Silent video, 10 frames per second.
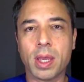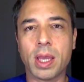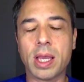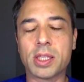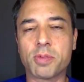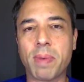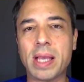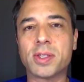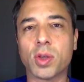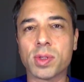It's
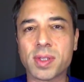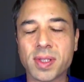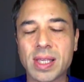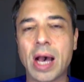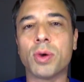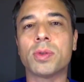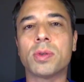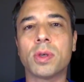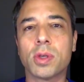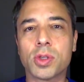based on sound
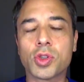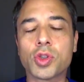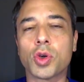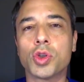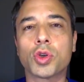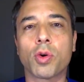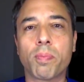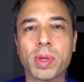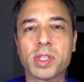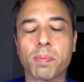surgical
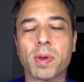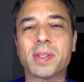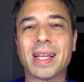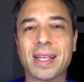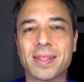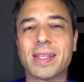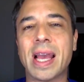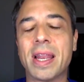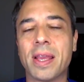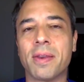principles,
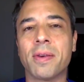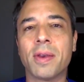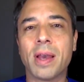understanding